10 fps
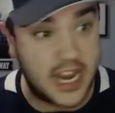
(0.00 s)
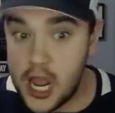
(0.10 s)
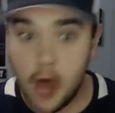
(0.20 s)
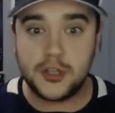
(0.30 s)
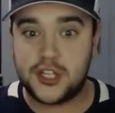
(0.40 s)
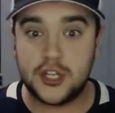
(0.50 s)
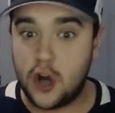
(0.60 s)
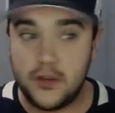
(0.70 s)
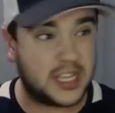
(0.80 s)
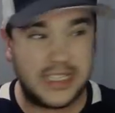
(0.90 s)
He almost turns
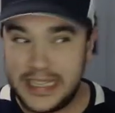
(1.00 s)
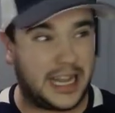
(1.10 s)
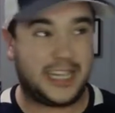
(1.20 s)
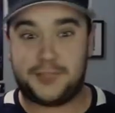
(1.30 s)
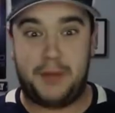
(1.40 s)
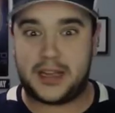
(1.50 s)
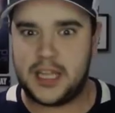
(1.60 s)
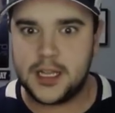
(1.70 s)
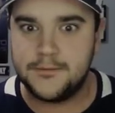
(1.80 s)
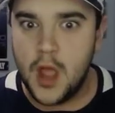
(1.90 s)
over because he's not
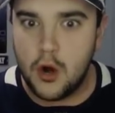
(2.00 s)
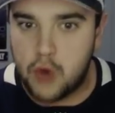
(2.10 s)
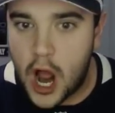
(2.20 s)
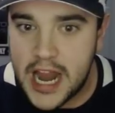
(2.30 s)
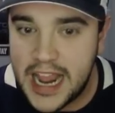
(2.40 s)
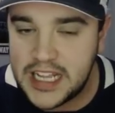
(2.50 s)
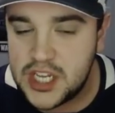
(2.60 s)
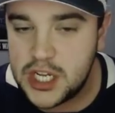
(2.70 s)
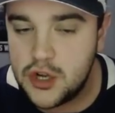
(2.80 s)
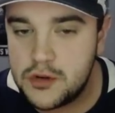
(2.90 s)
expecting Ron
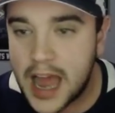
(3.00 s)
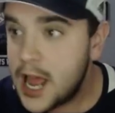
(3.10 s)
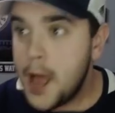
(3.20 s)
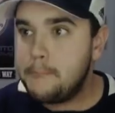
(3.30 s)
Hainsey to do that.